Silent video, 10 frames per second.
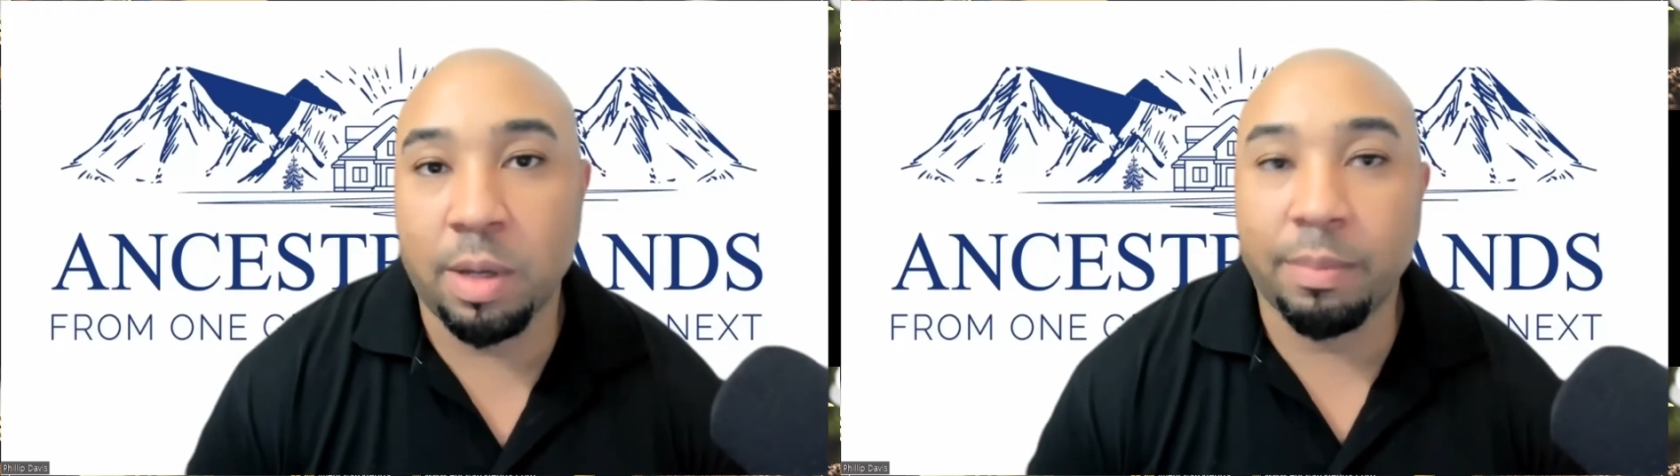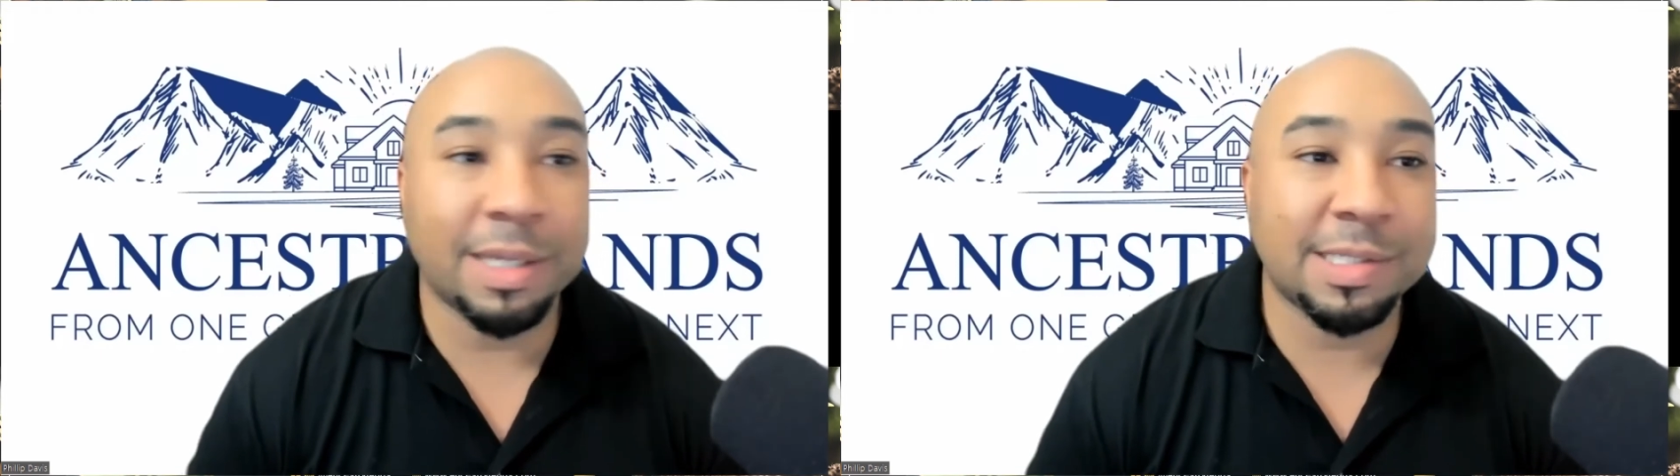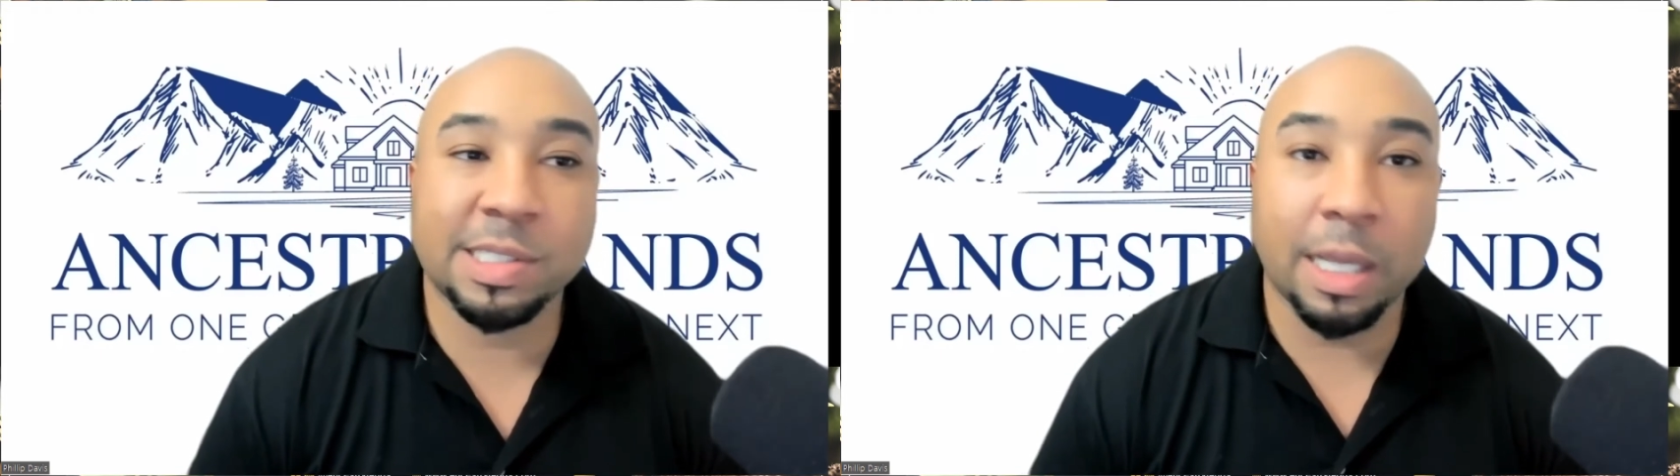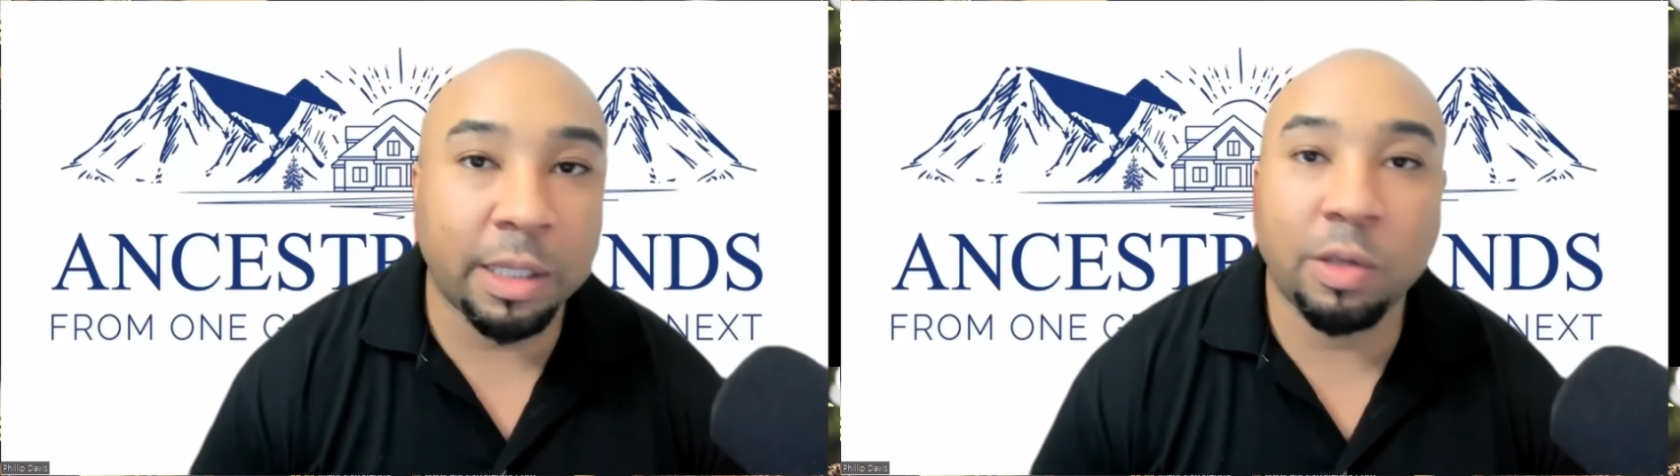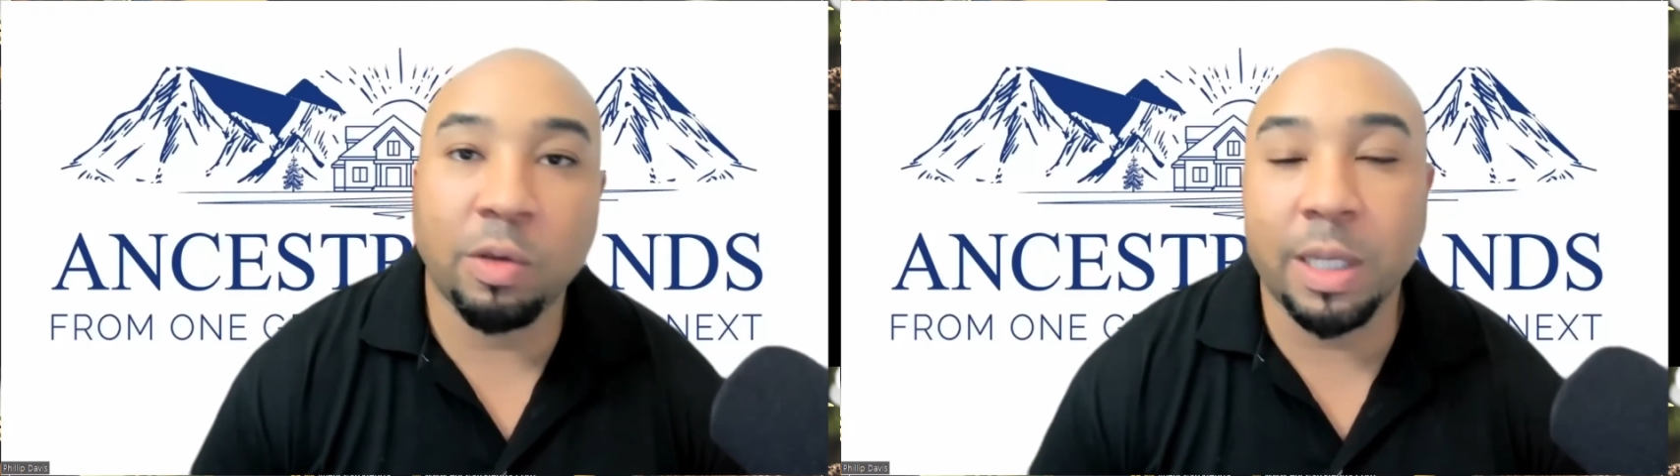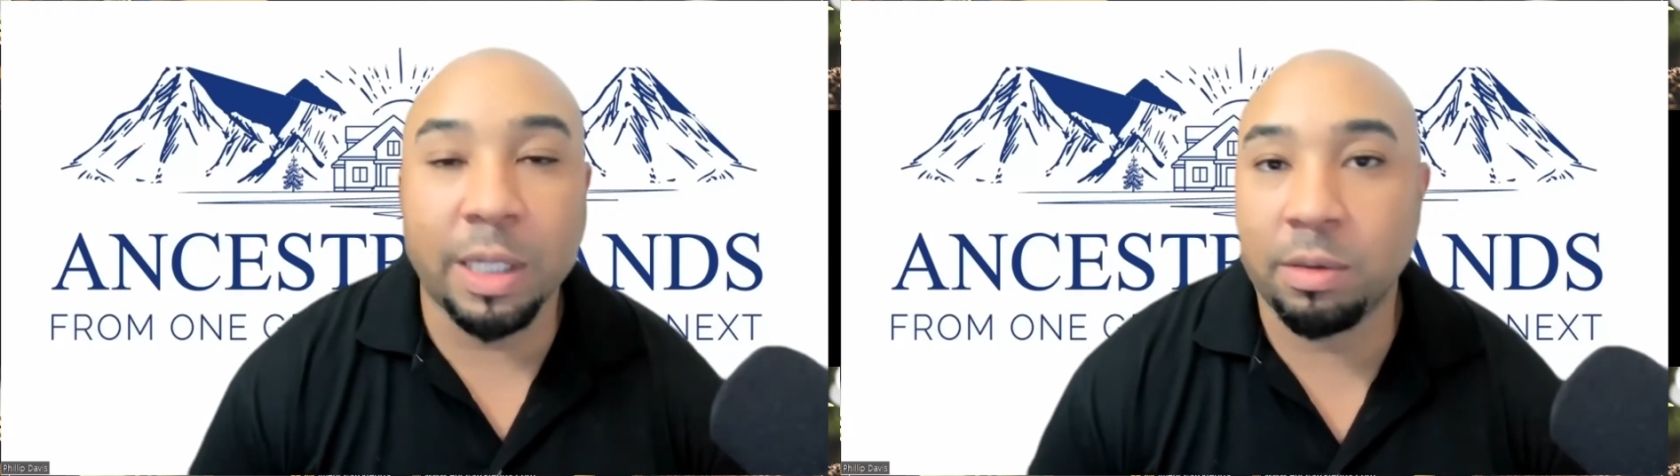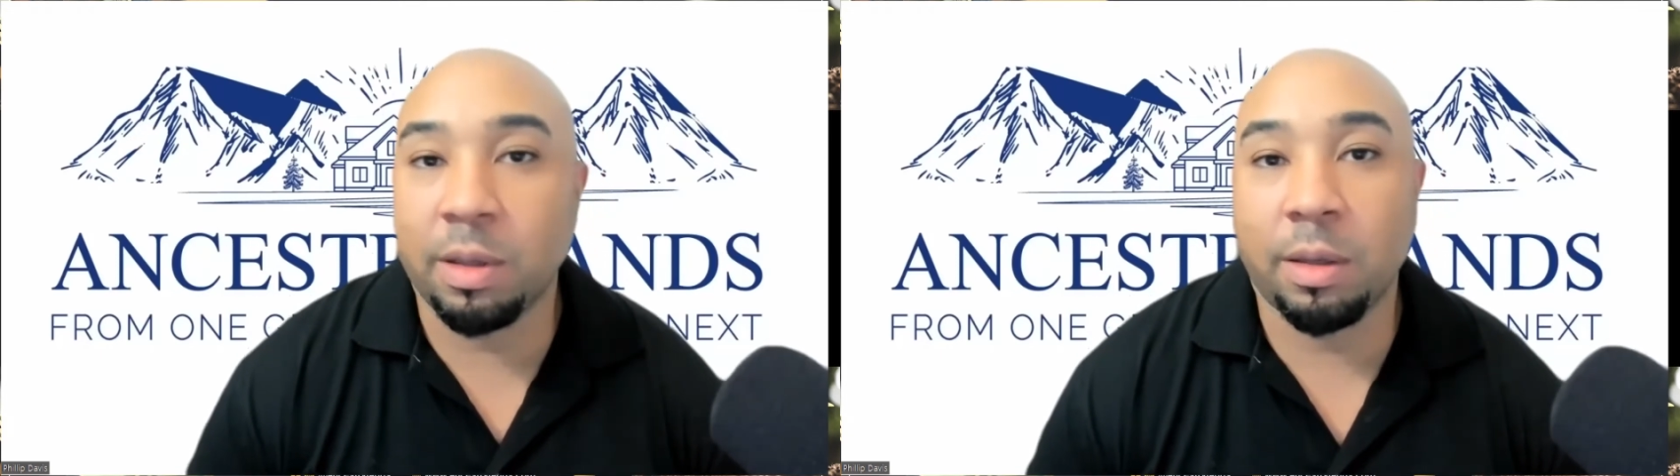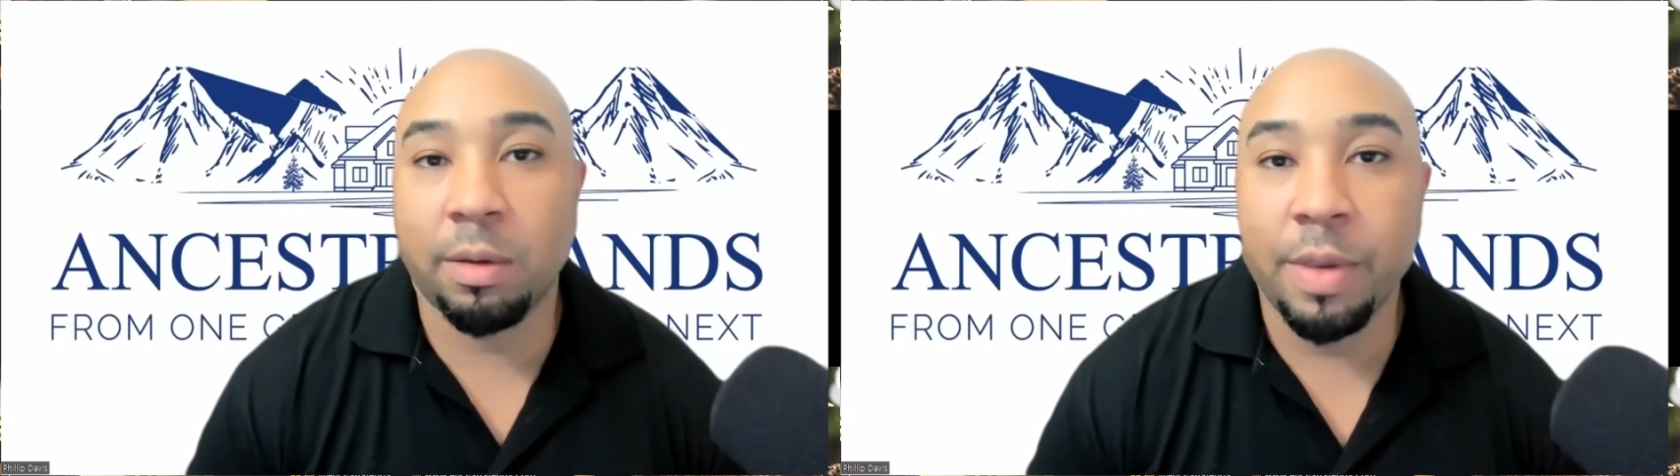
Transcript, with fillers: i'm not selling you anything